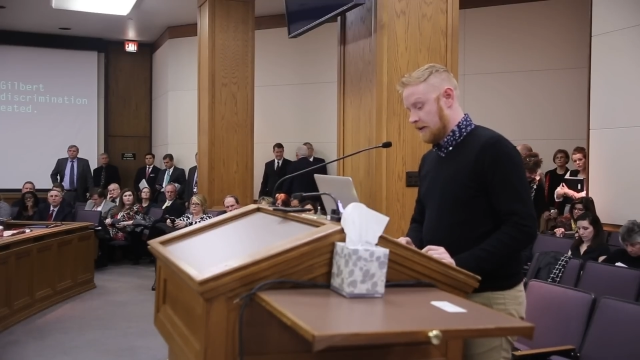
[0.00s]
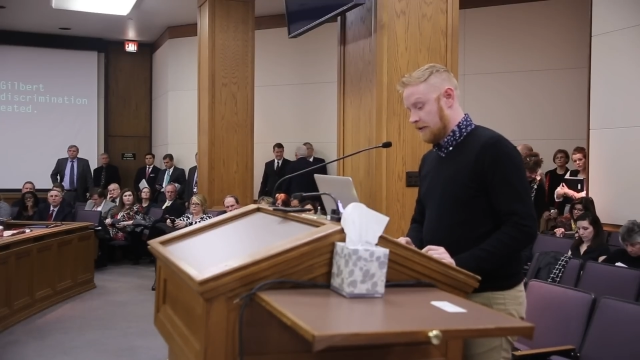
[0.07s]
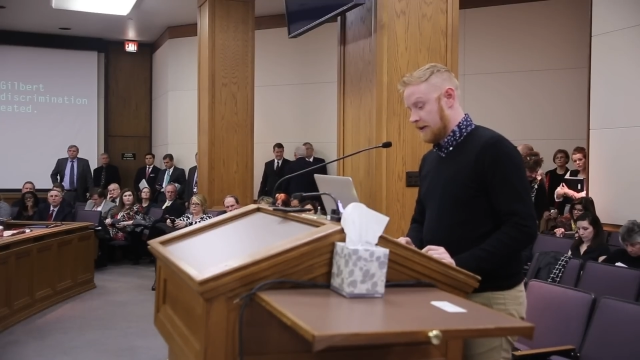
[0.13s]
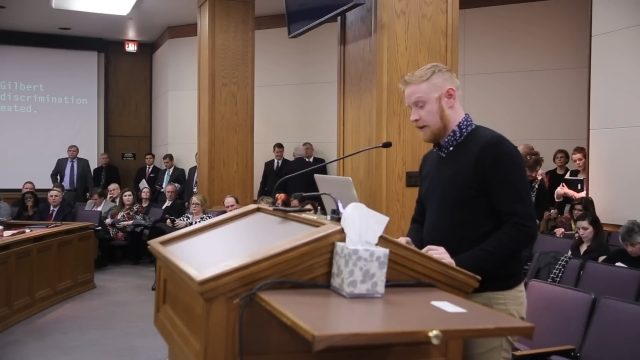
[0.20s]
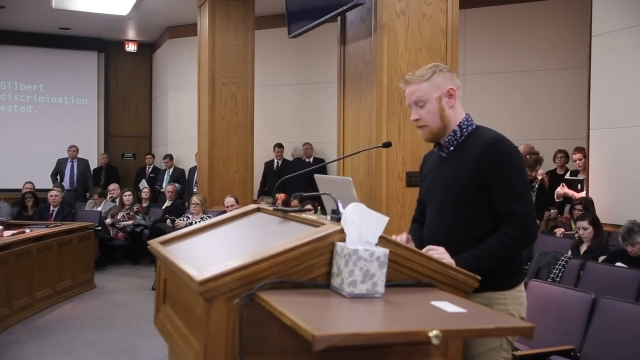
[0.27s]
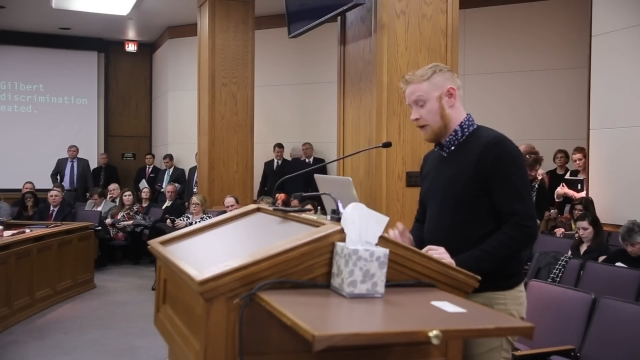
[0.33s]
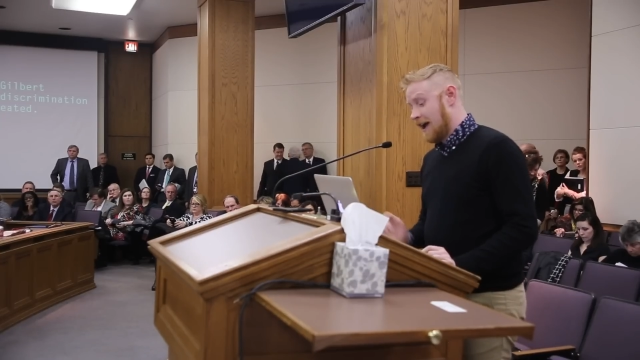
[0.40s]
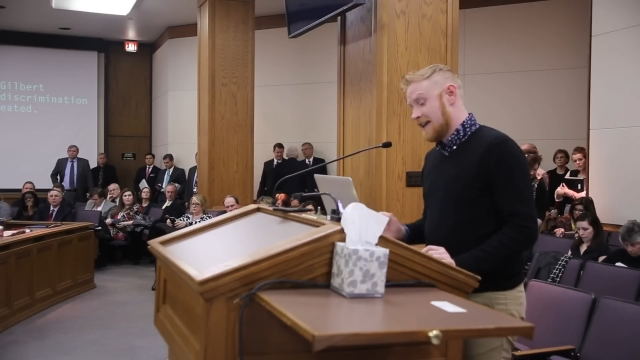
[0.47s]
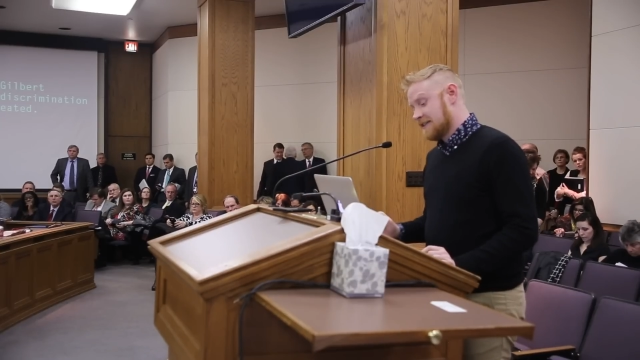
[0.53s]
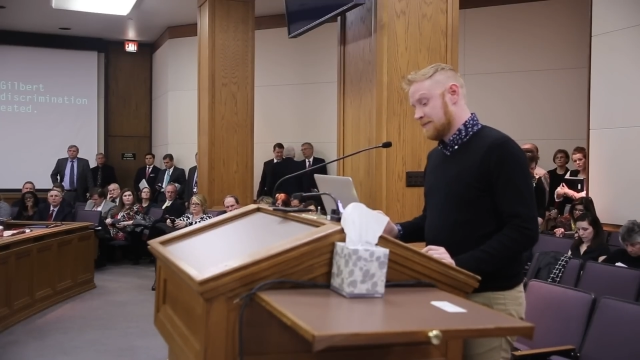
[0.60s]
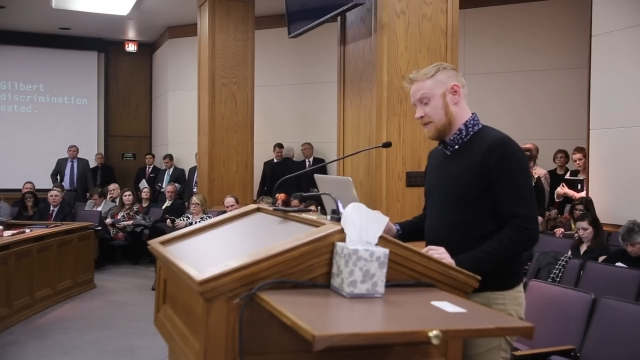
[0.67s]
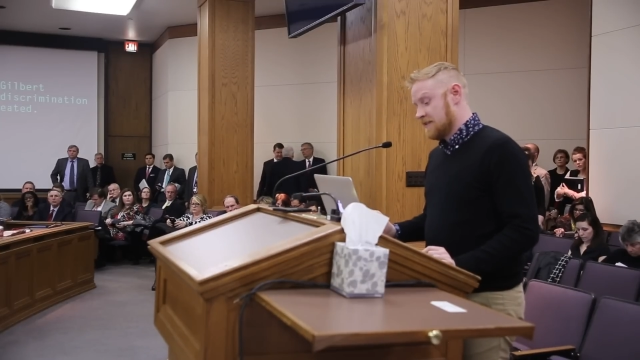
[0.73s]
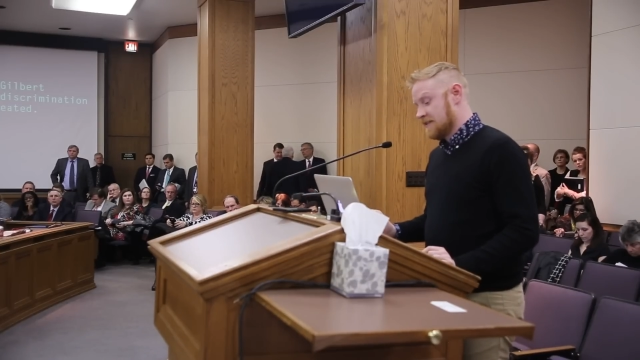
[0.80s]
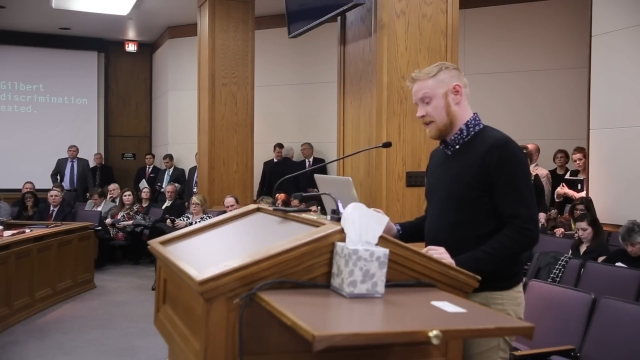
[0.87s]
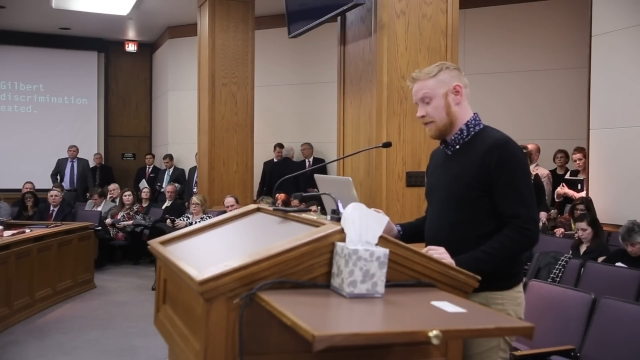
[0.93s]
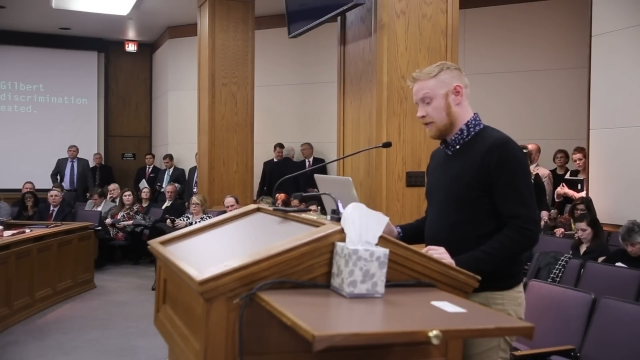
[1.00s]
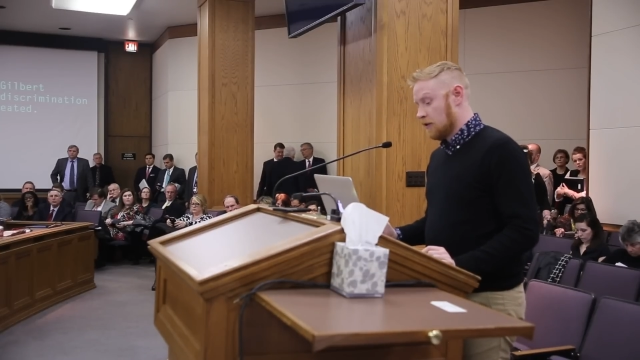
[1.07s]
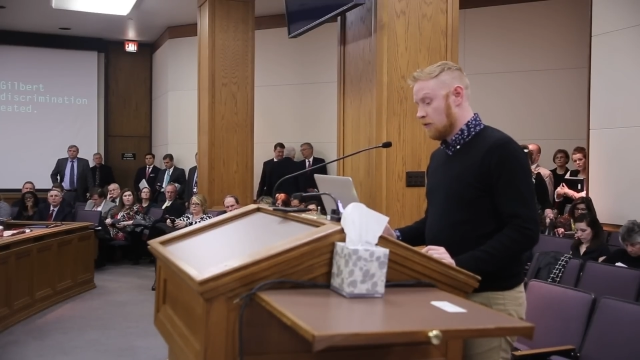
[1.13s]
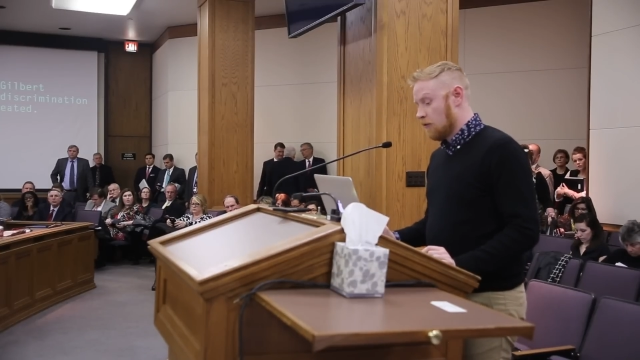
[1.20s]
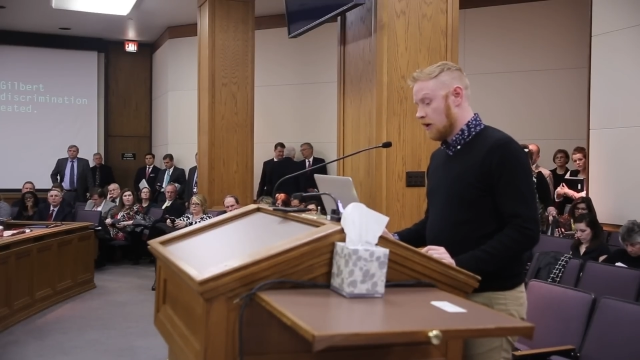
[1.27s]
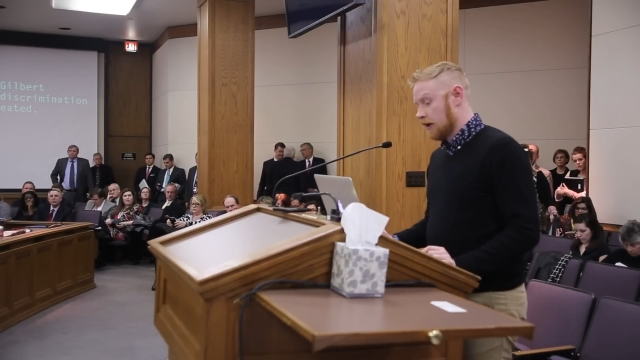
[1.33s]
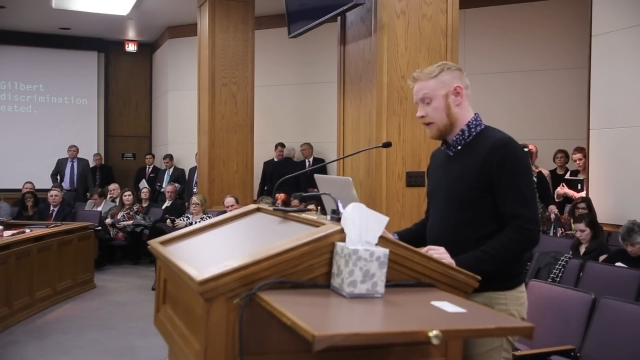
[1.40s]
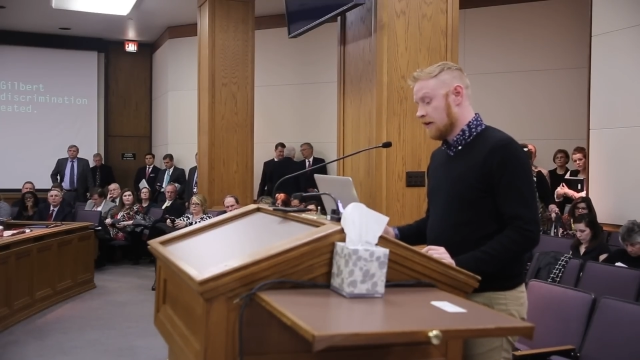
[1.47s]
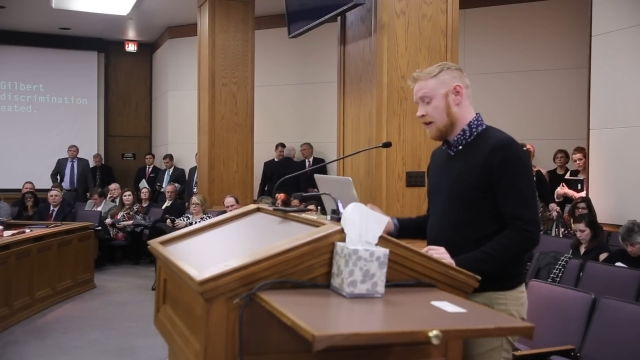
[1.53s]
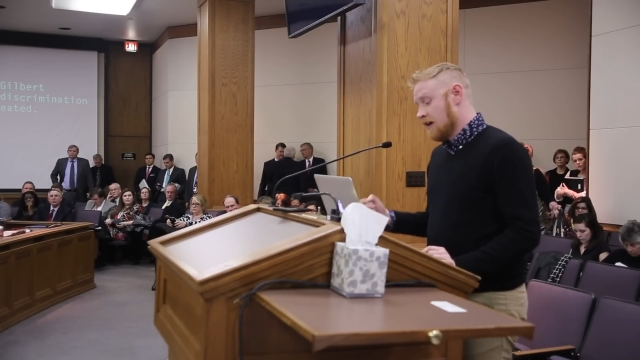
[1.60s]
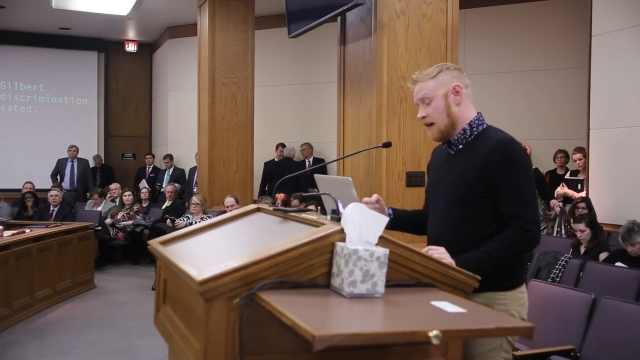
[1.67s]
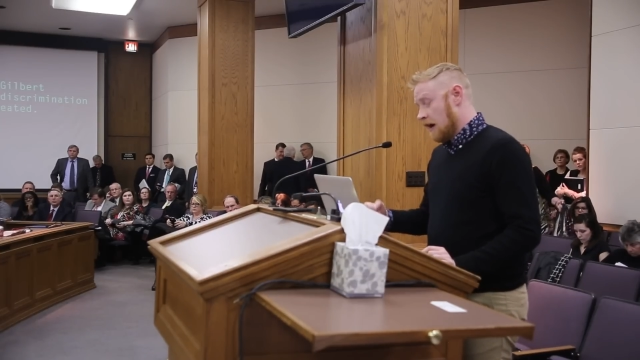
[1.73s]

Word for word: hearing where SB 701,